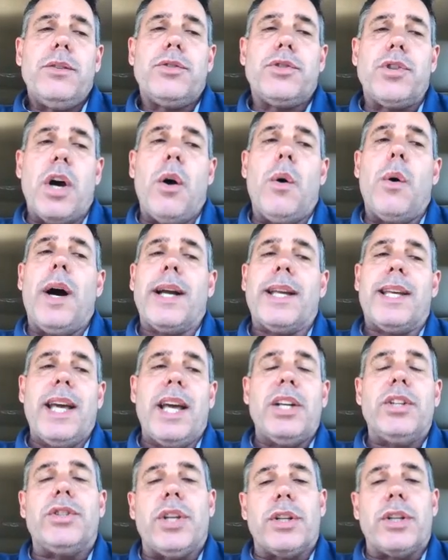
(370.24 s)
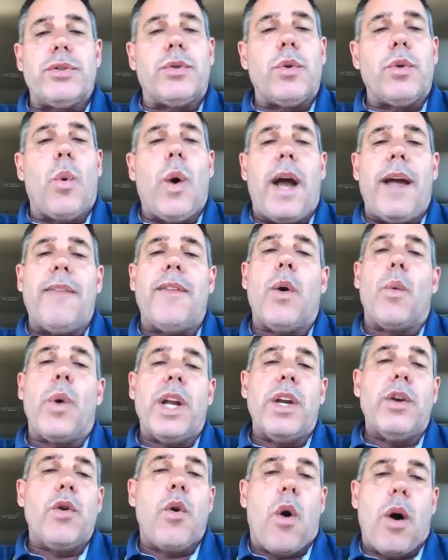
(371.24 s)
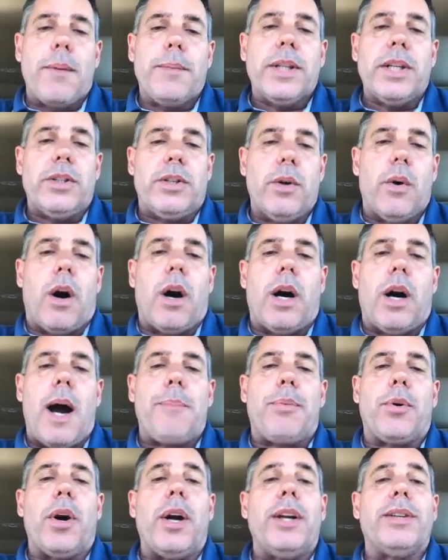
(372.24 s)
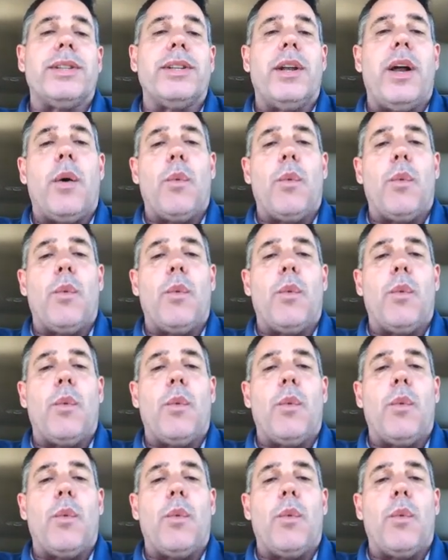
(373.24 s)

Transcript: So again, just the way that we normally do our operation